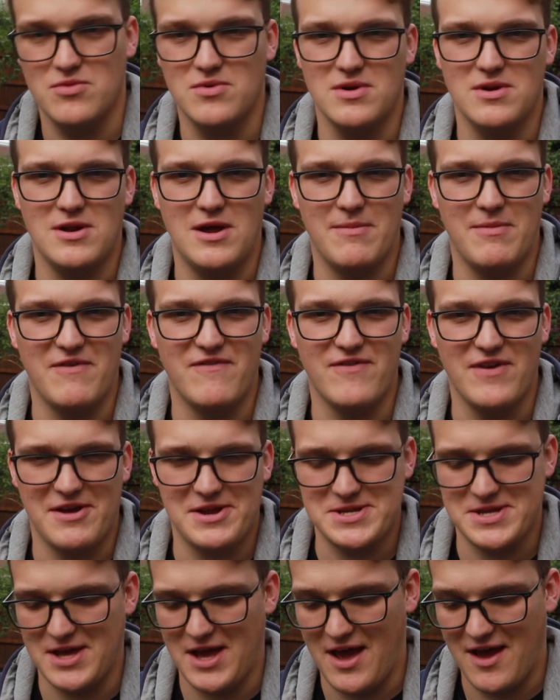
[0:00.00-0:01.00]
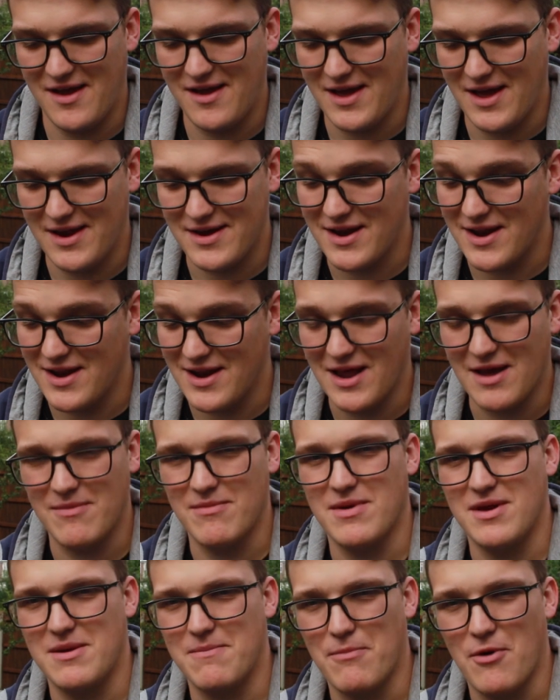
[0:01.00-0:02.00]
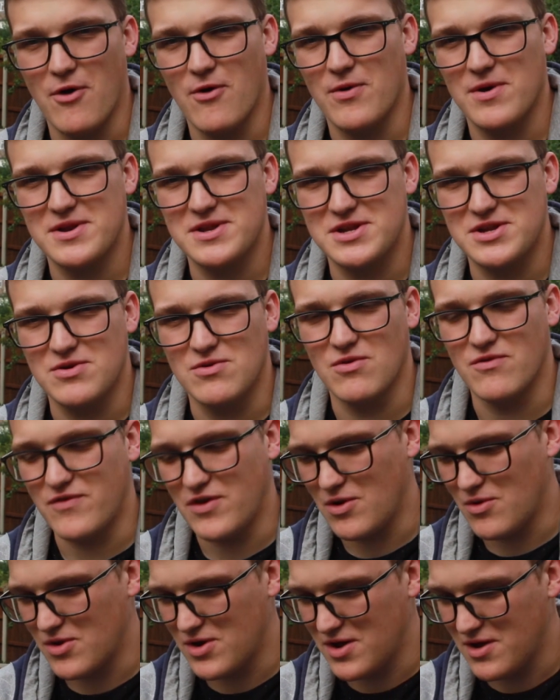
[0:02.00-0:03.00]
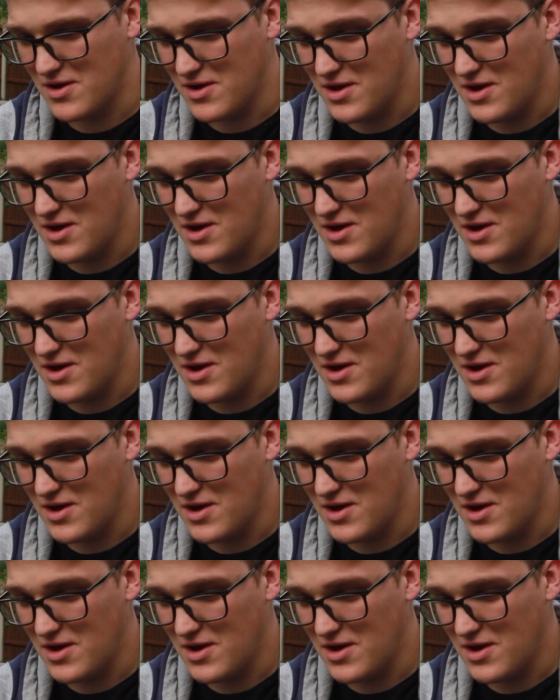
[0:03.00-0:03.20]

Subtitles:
let me fix it and then letting me borrow it to do a review on it.